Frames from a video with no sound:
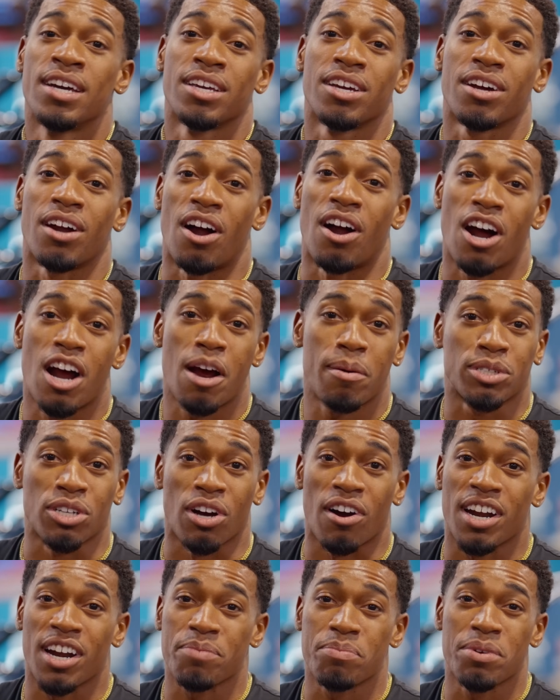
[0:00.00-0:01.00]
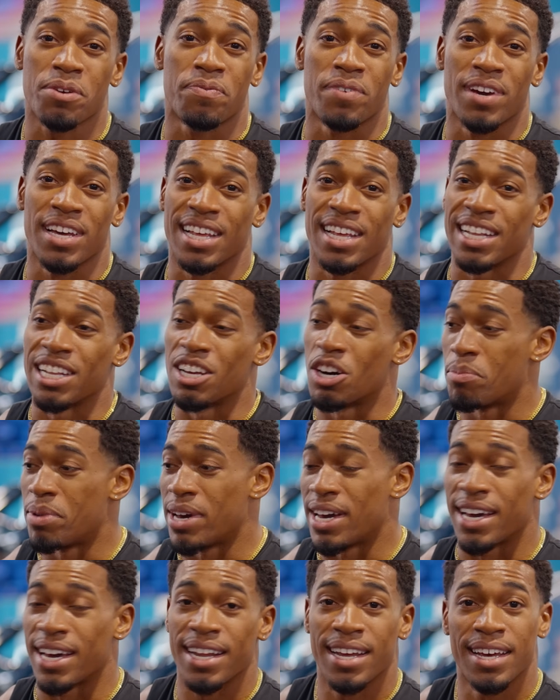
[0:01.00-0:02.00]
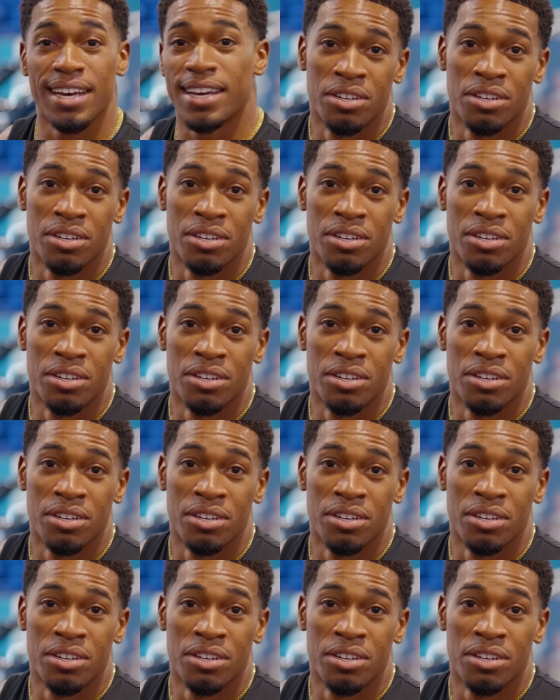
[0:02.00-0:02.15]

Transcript: your arms should already be feeling a little bit,